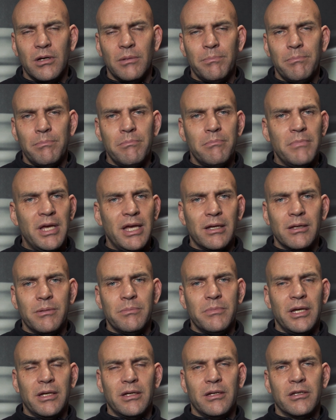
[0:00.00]

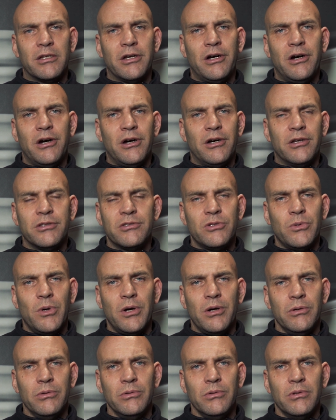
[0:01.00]
mega car to
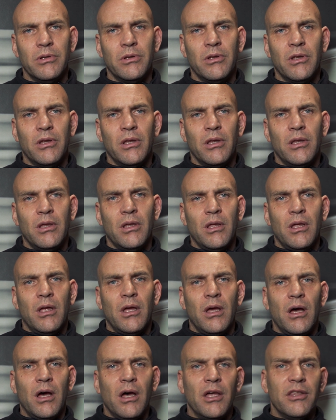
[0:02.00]
own.
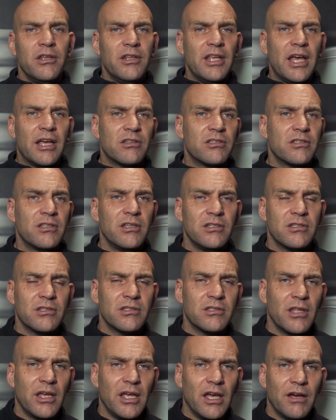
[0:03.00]
The next is they